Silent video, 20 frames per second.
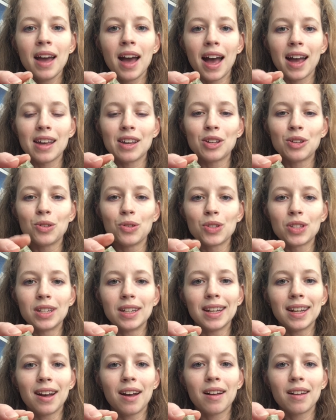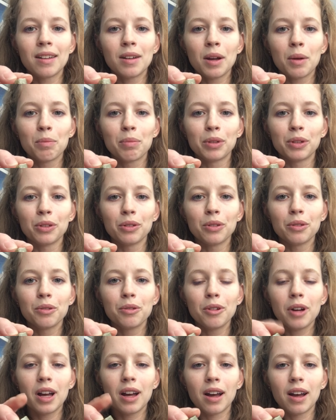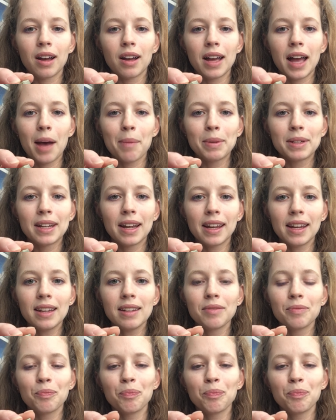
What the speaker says: I use neon blue apatite